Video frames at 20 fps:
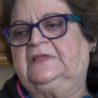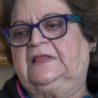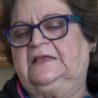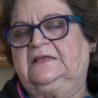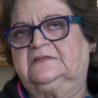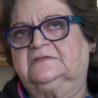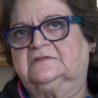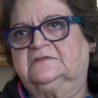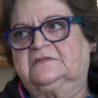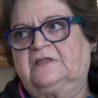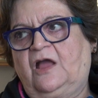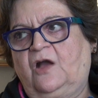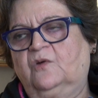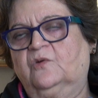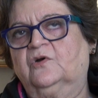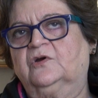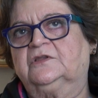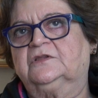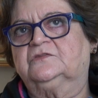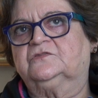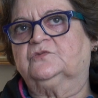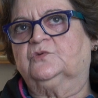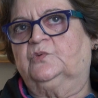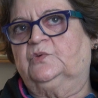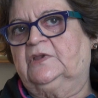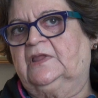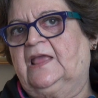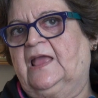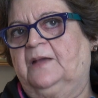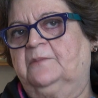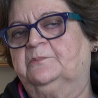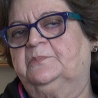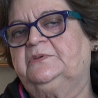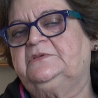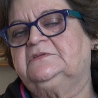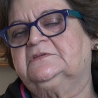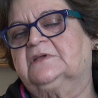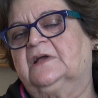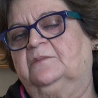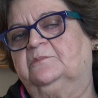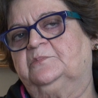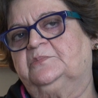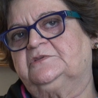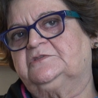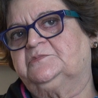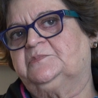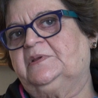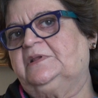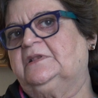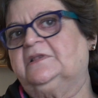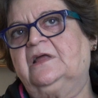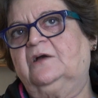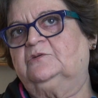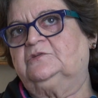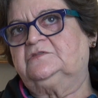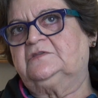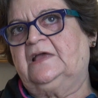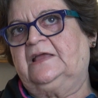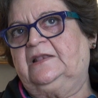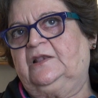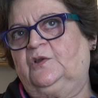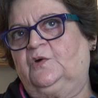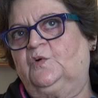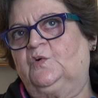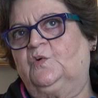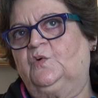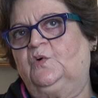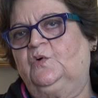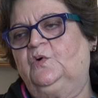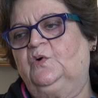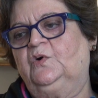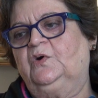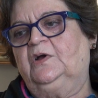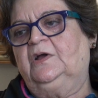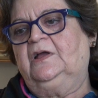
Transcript: It's now got its own campus built outside Lahore,